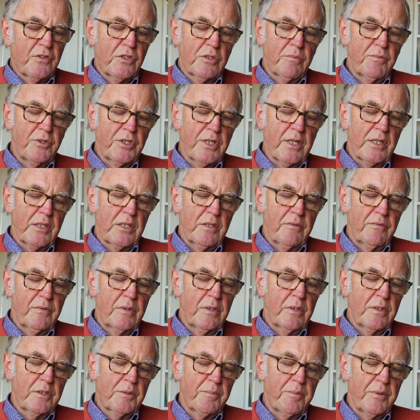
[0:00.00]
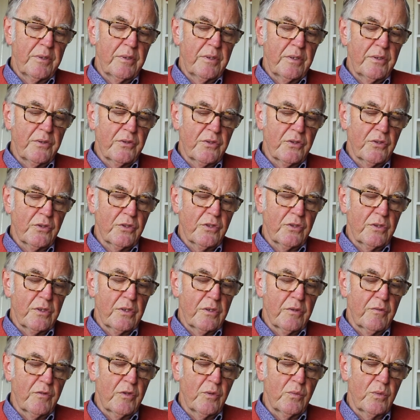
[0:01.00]
subjective experiences
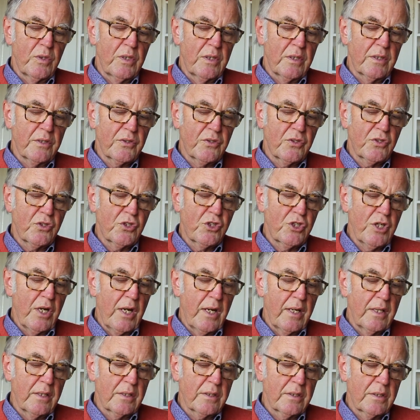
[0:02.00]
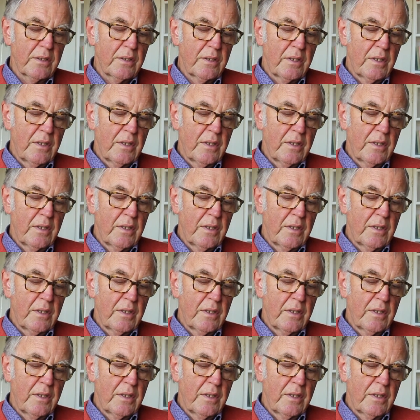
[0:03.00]
of the world as a child,